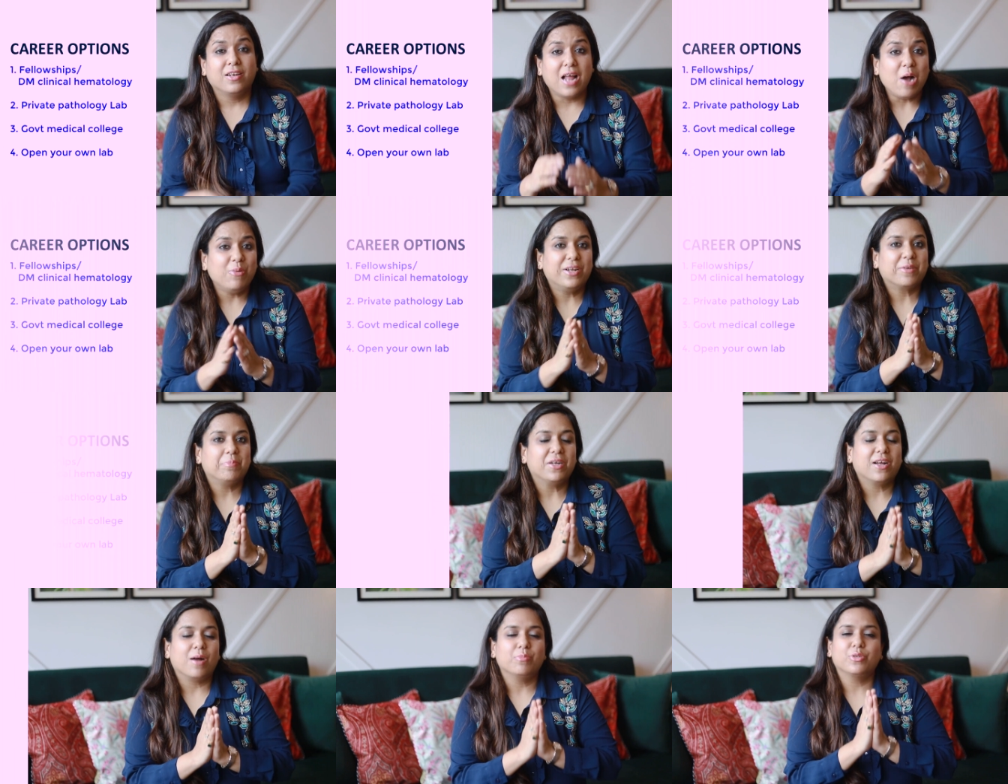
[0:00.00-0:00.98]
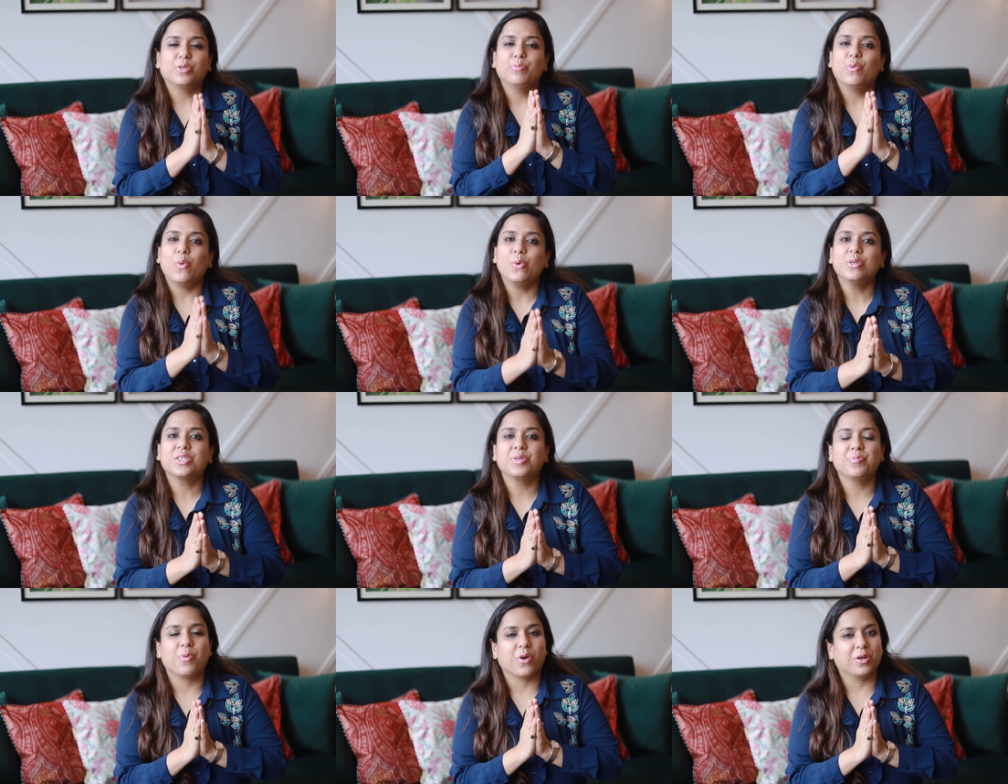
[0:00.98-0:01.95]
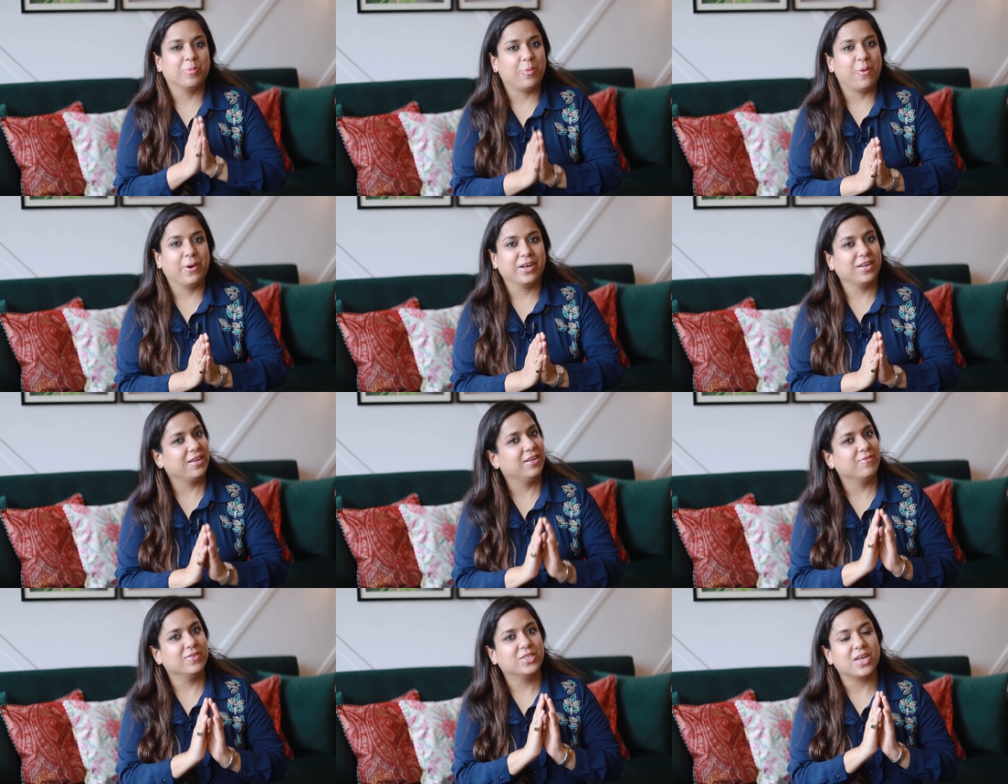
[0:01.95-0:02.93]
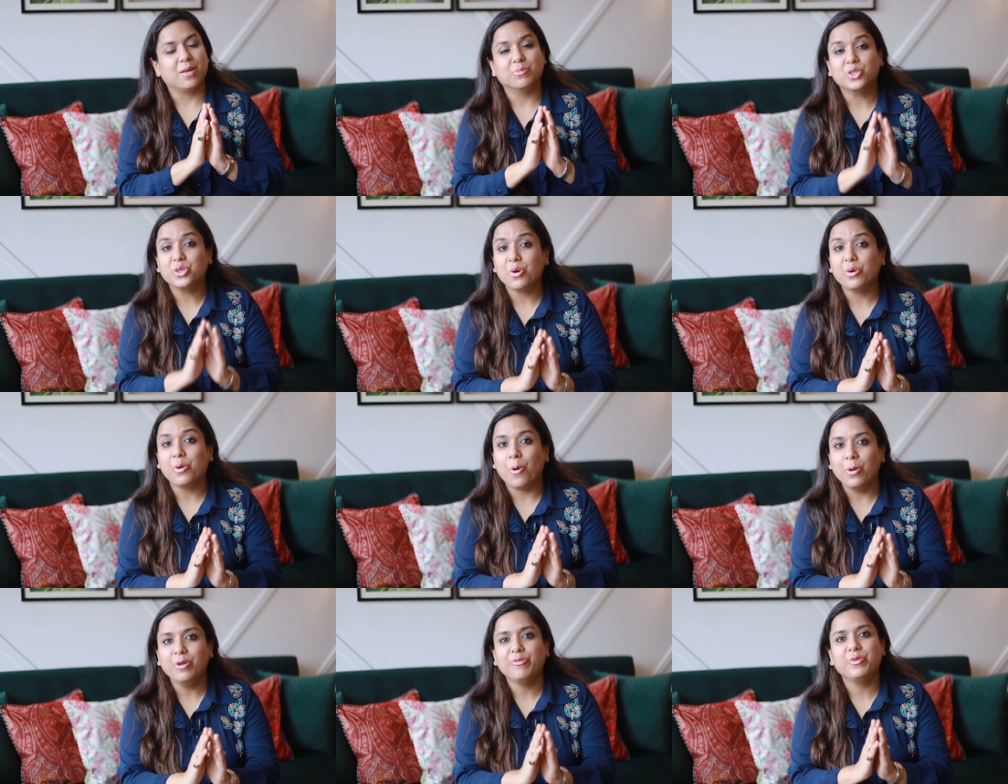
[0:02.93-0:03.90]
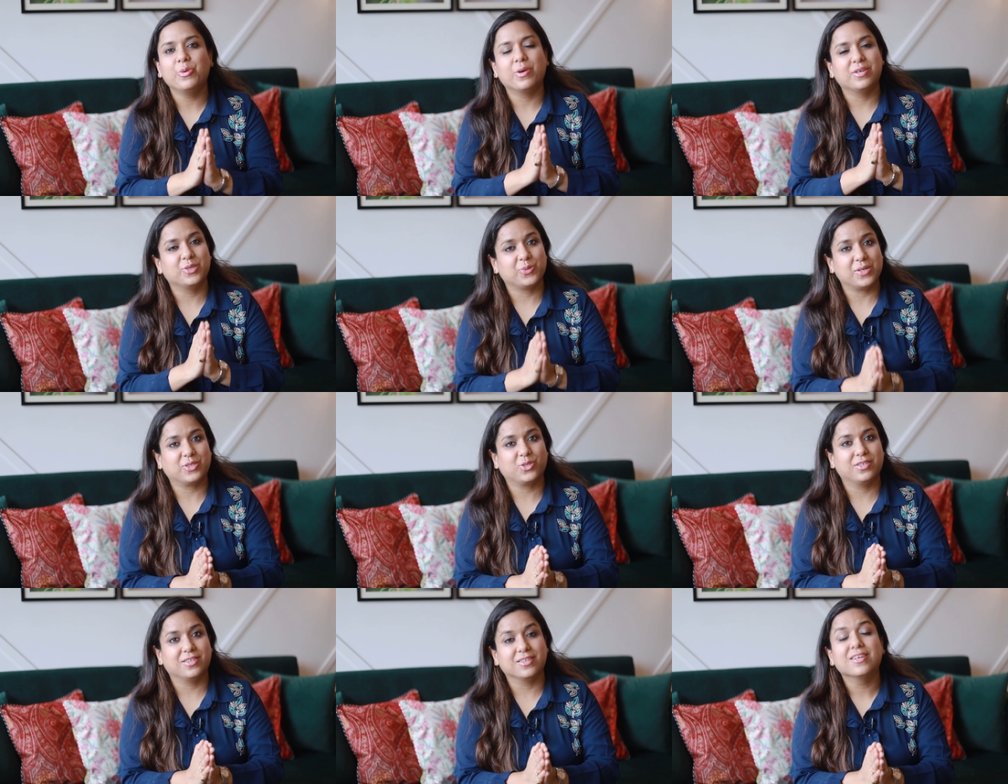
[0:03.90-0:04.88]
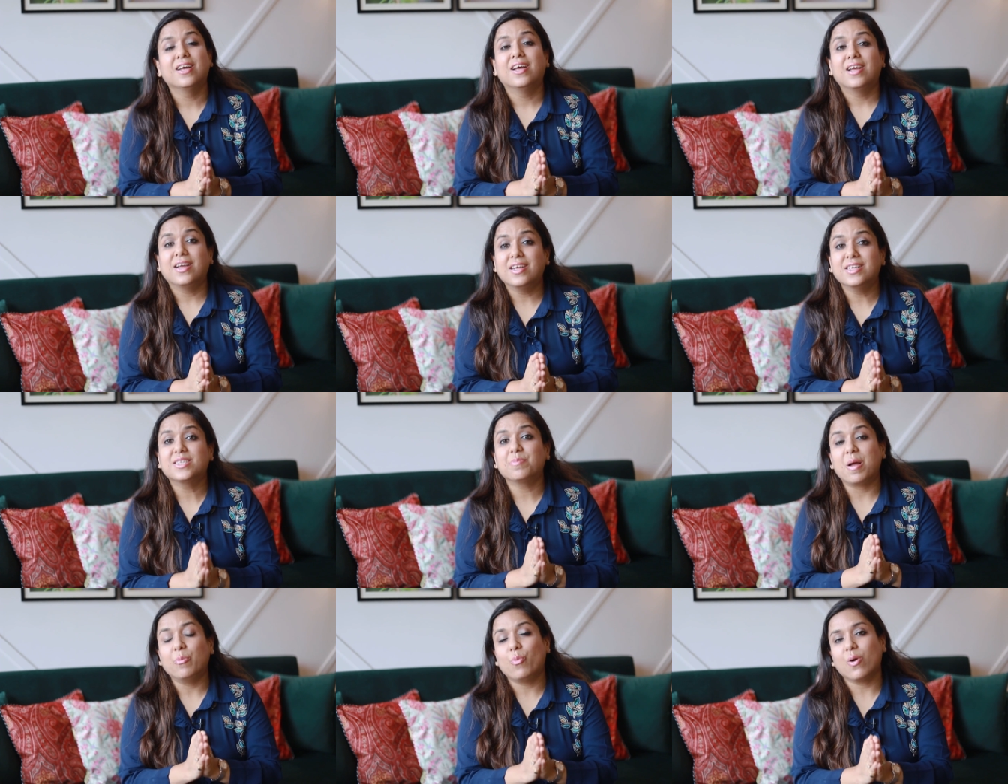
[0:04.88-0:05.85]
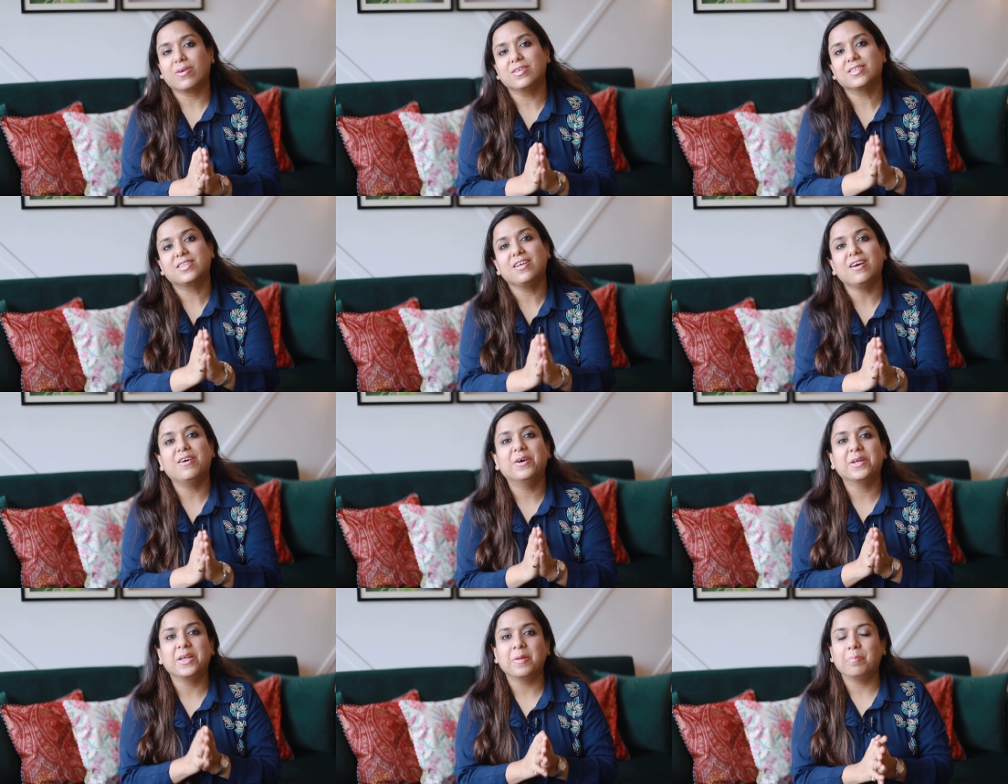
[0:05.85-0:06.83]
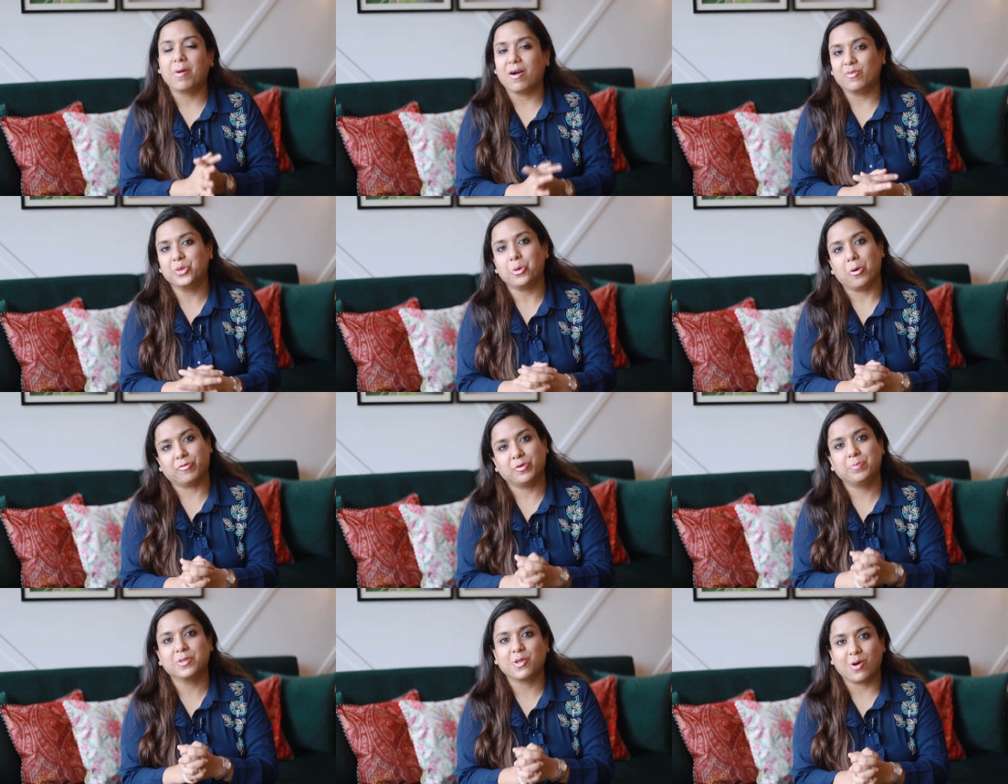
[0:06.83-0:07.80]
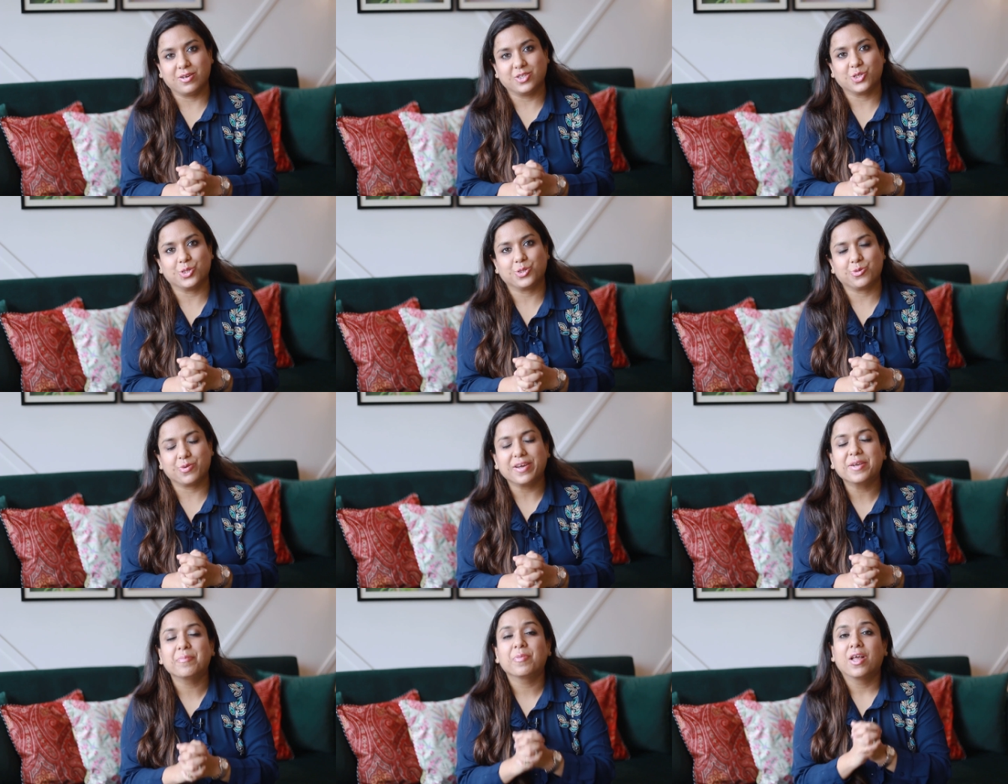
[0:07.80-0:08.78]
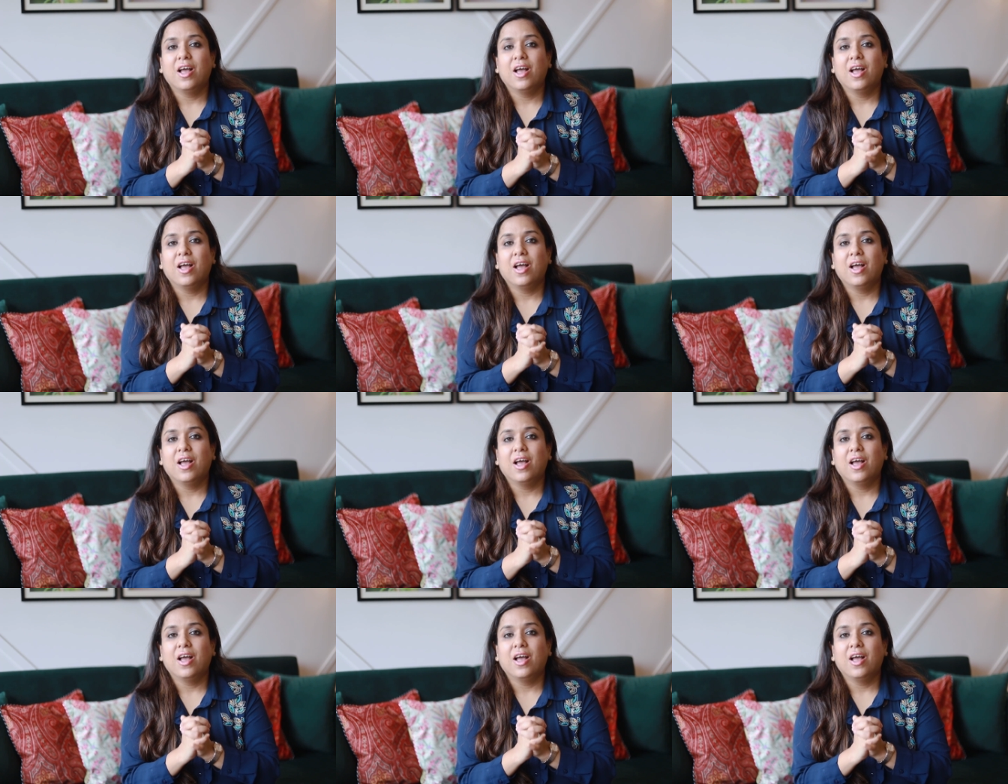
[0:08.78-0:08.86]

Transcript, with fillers: Now let me come to the most important point in which I'm sure all of you are interested in is, ma'am, what is the earning power of a pathologist, right?